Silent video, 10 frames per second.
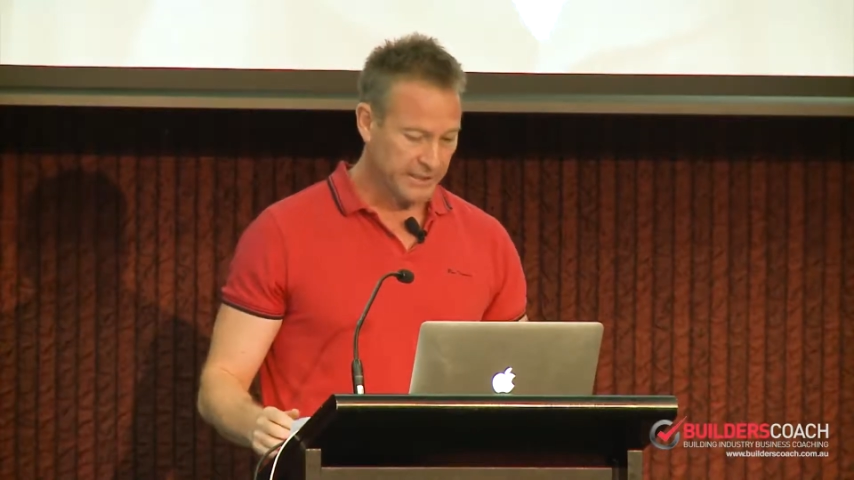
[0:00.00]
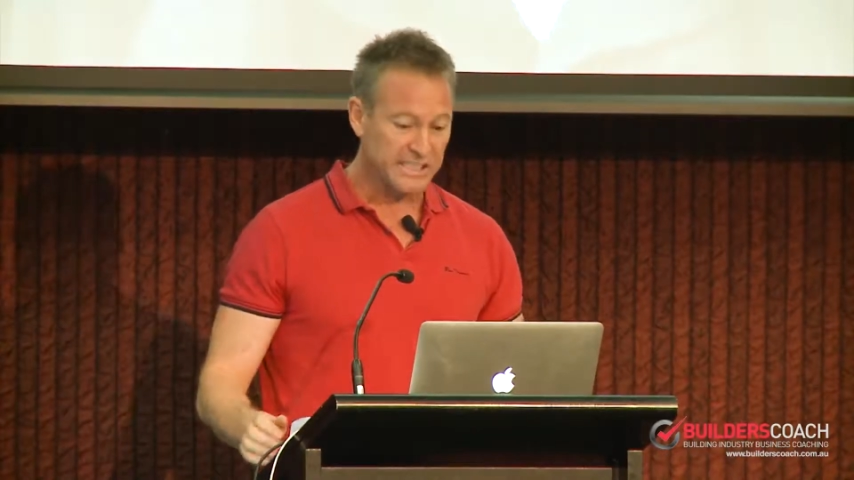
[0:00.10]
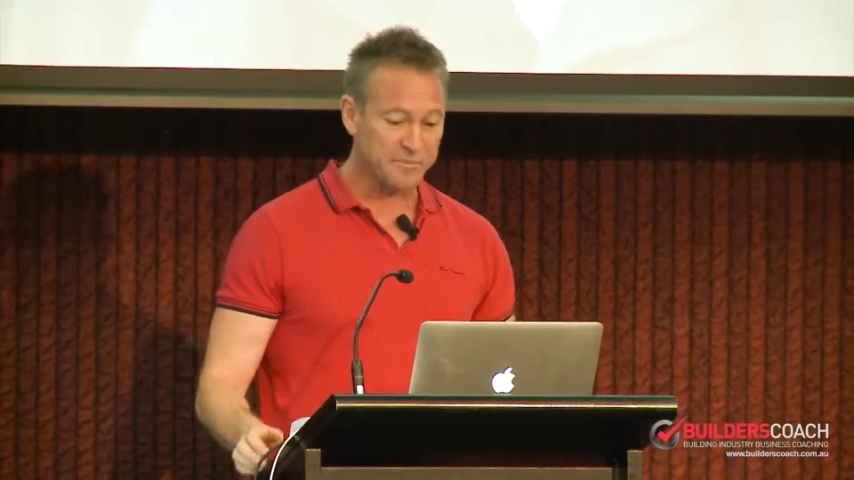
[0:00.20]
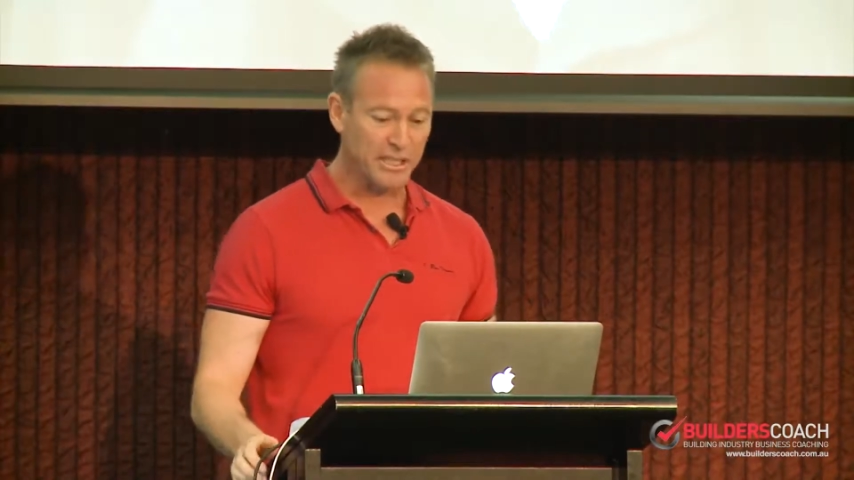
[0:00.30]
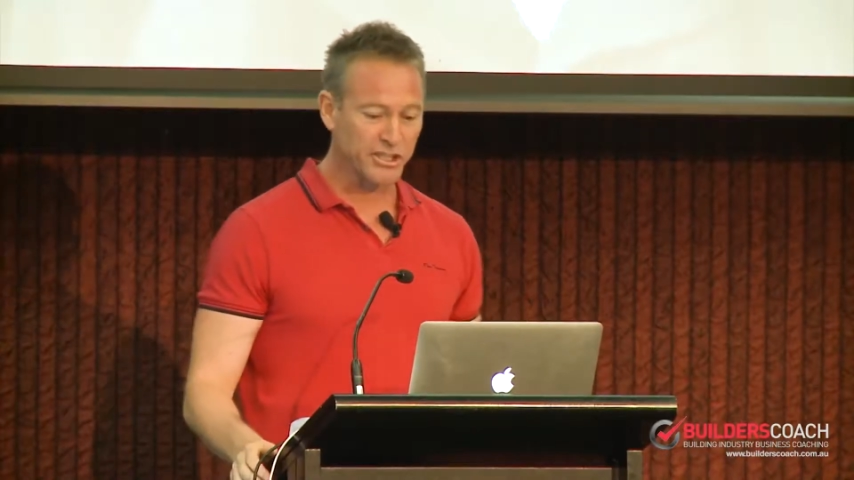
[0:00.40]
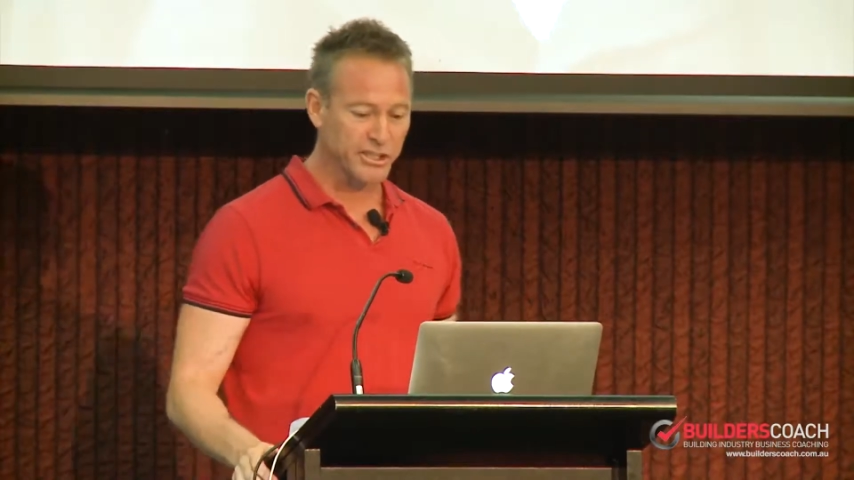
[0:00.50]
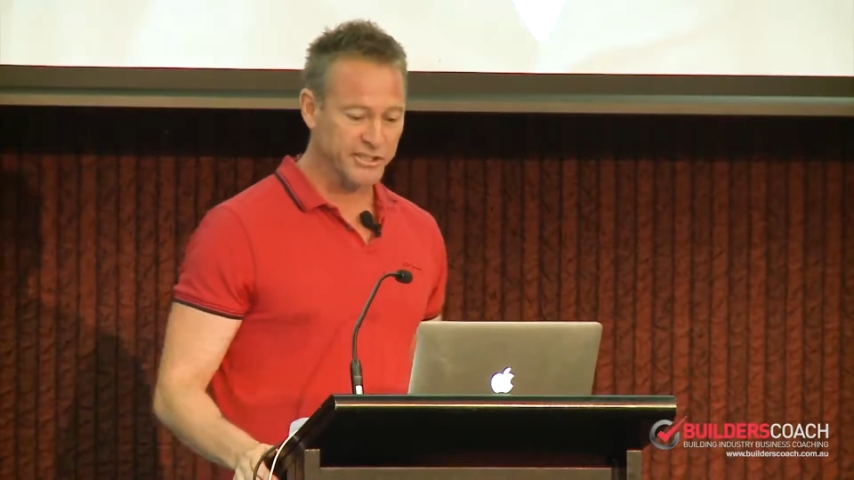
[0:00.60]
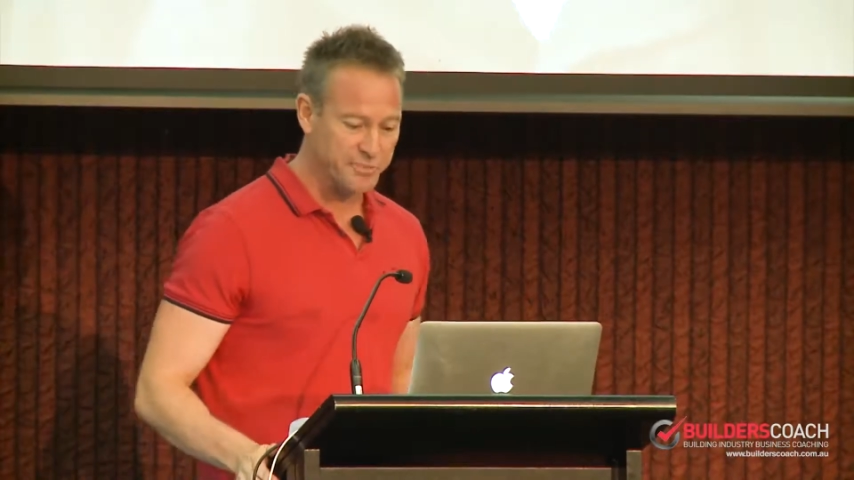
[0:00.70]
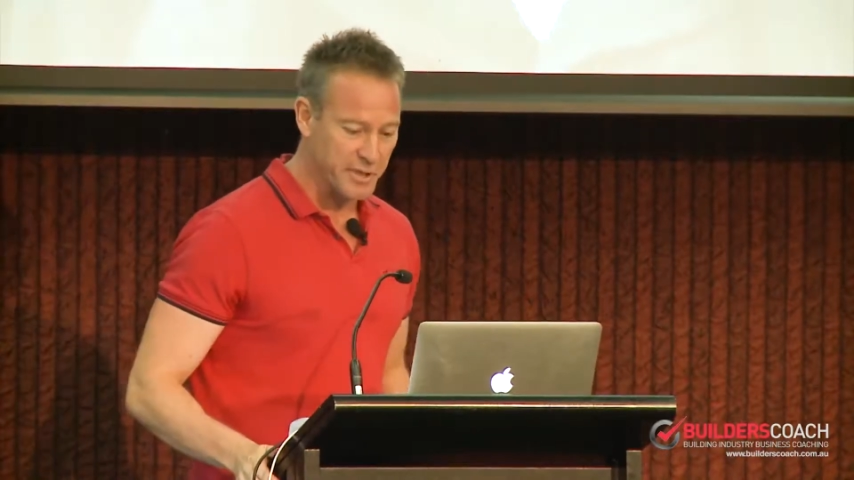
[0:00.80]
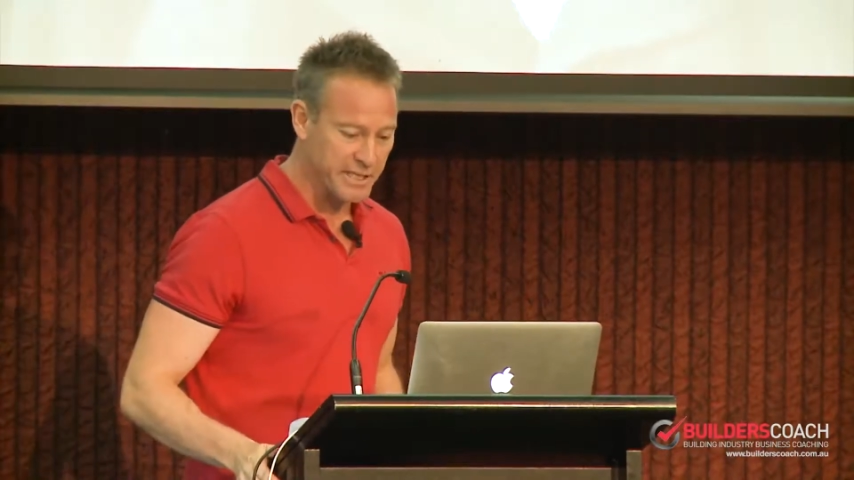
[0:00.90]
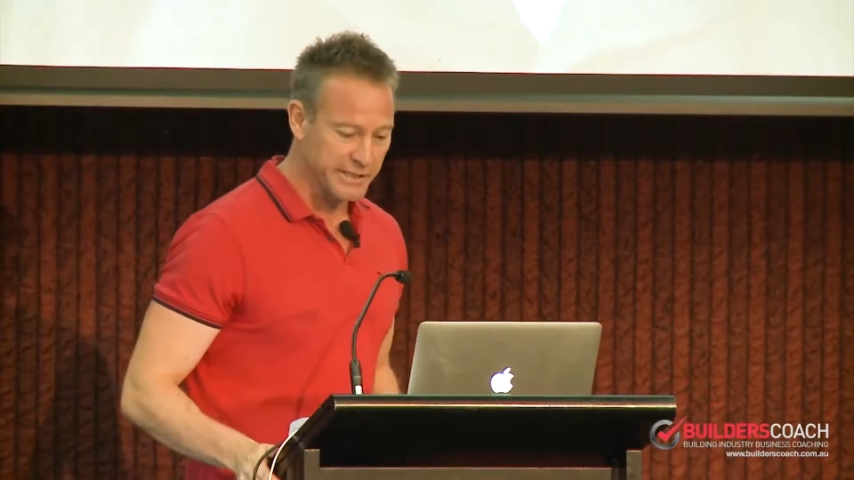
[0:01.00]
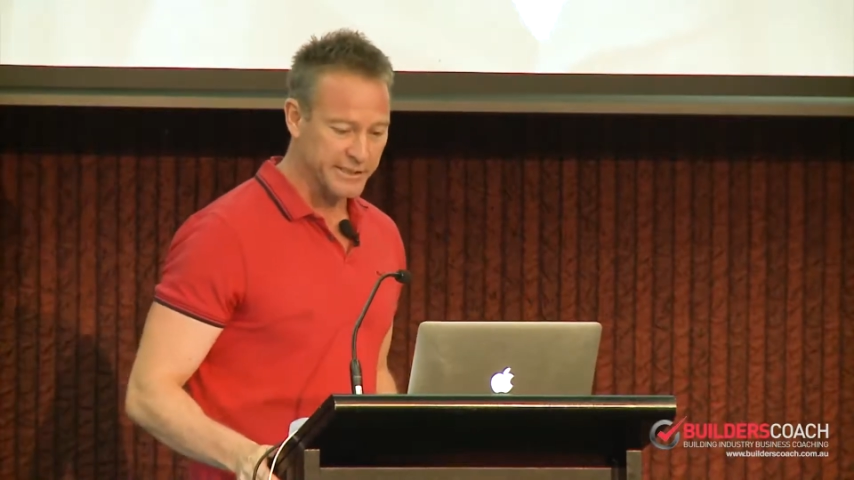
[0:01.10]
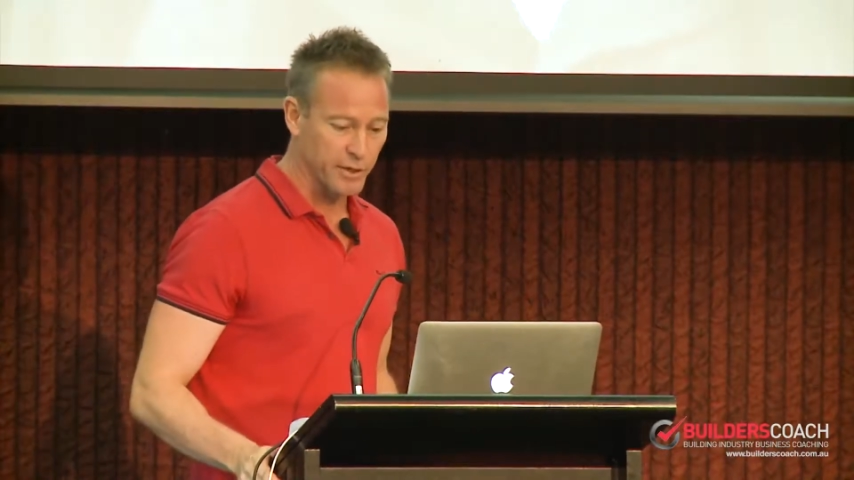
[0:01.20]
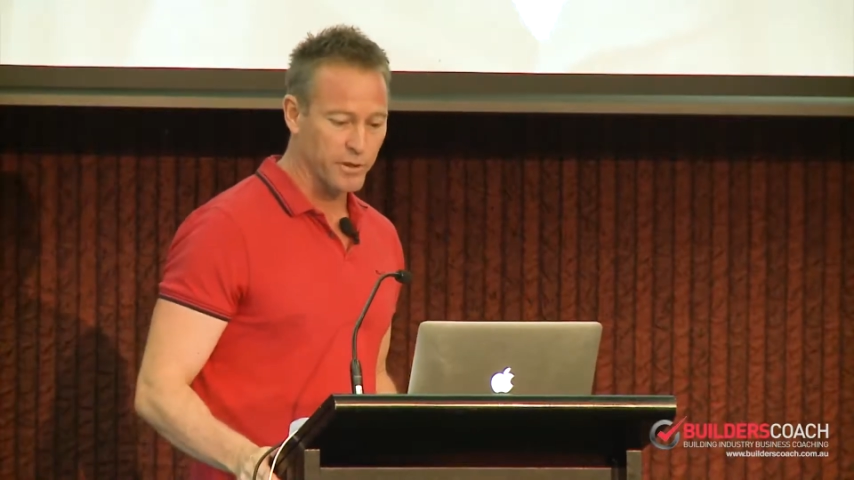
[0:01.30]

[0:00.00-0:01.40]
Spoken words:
specialist speakers that I